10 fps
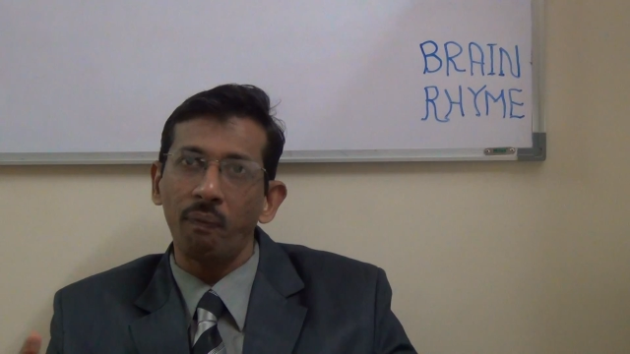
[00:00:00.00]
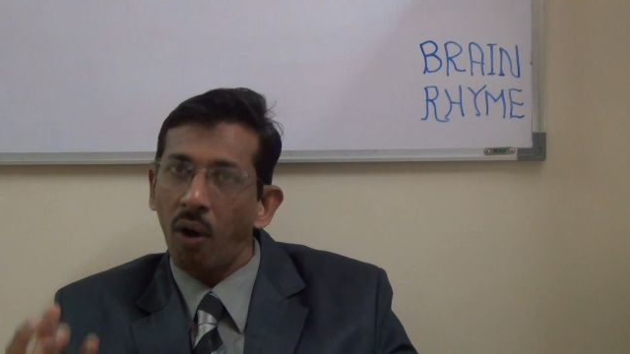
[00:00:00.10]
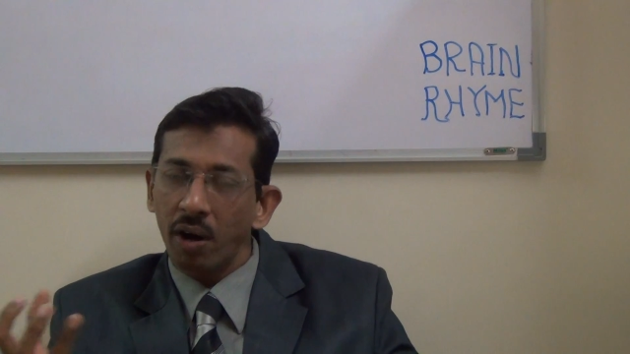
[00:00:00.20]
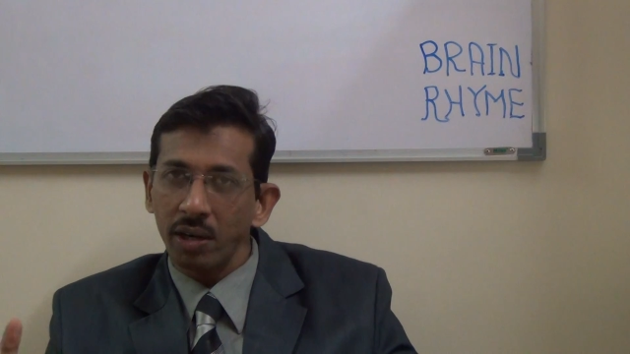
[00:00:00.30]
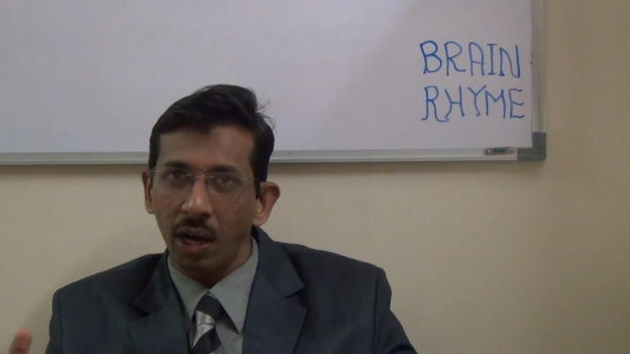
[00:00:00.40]

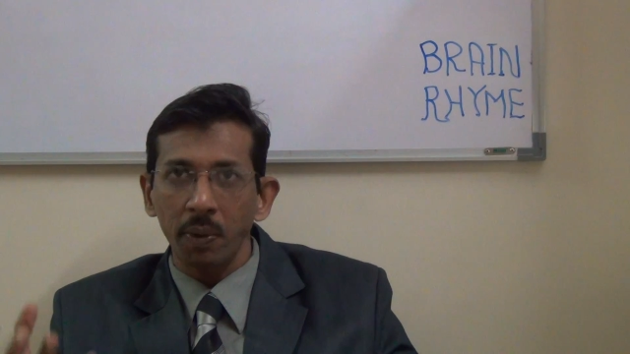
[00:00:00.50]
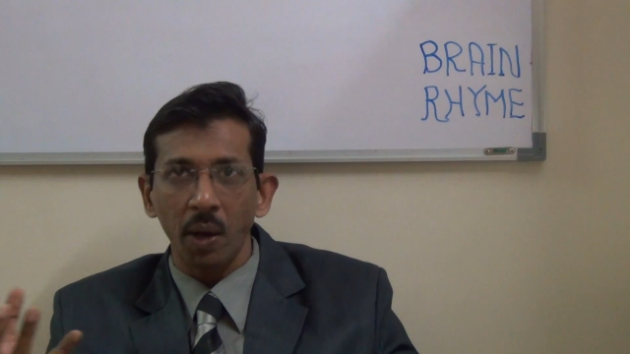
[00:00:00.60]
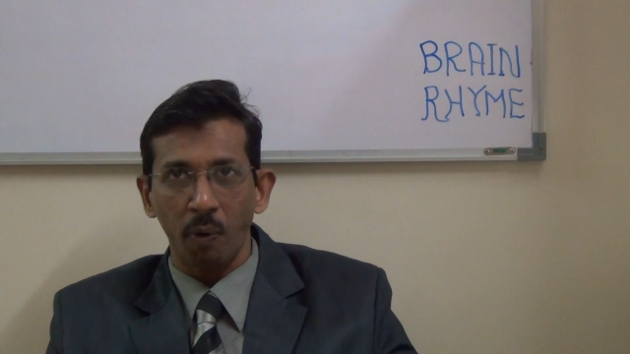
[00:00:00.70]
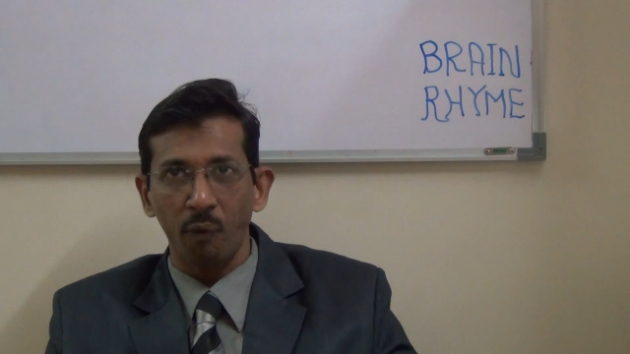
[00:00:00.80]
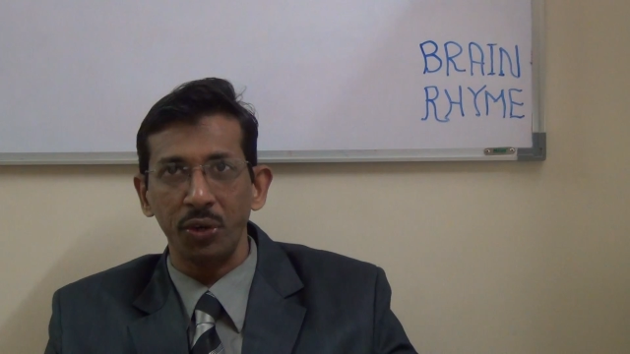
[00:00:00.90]
for the
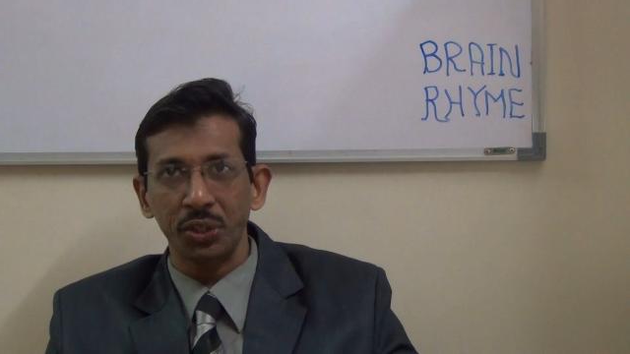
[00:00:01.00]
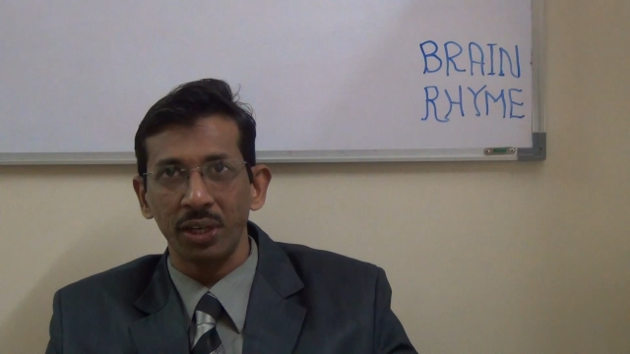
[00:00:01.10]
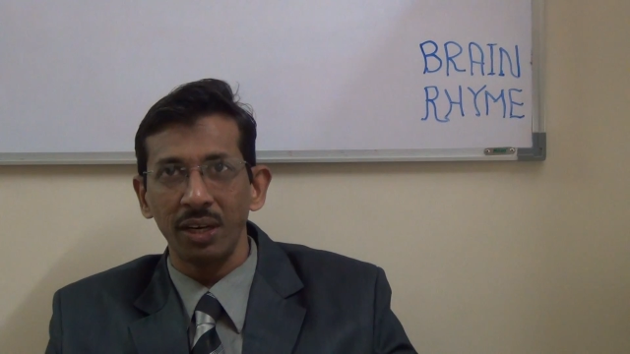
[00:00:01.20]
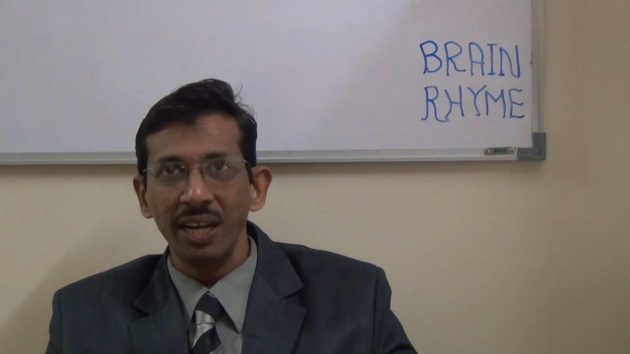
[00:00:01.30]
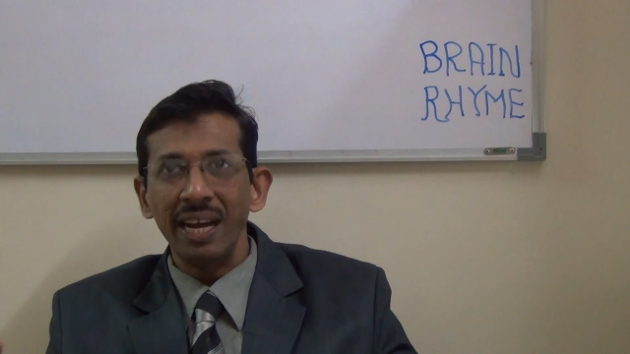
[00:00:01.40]

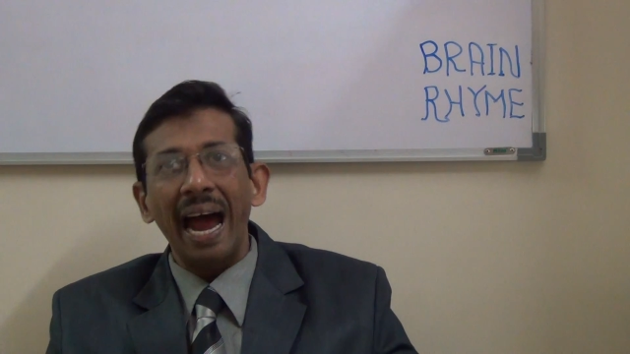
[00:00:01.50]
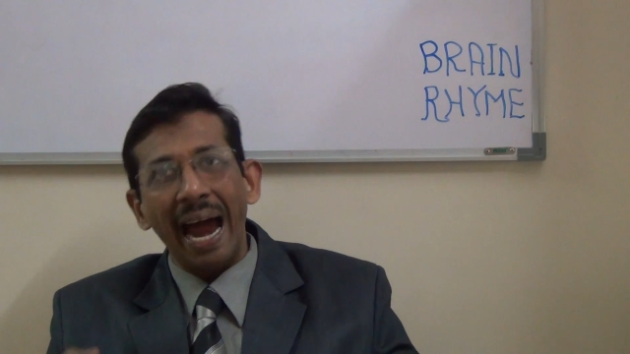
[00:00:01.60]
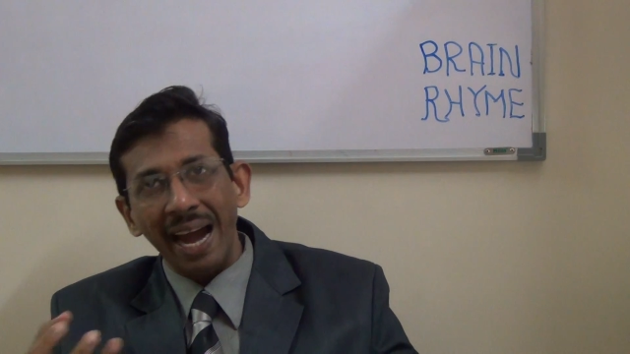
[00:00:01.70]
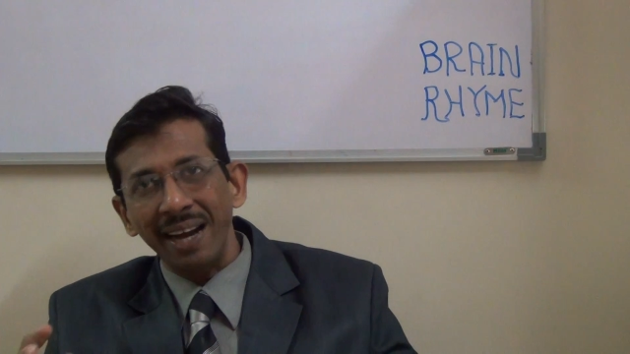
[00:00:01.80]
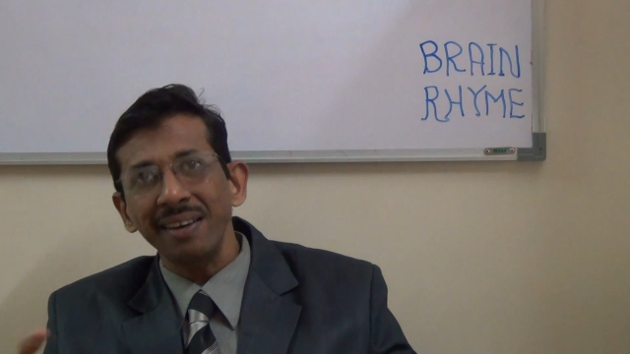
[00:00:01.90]
professional
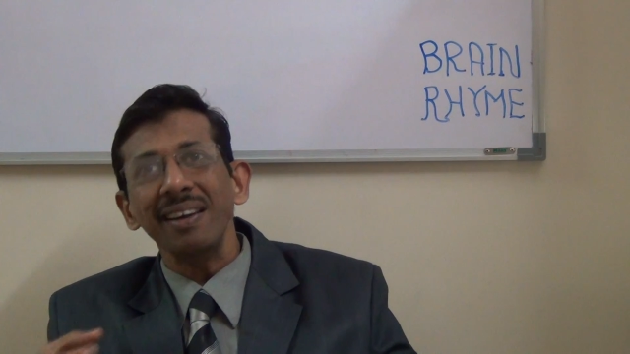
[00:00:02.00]
and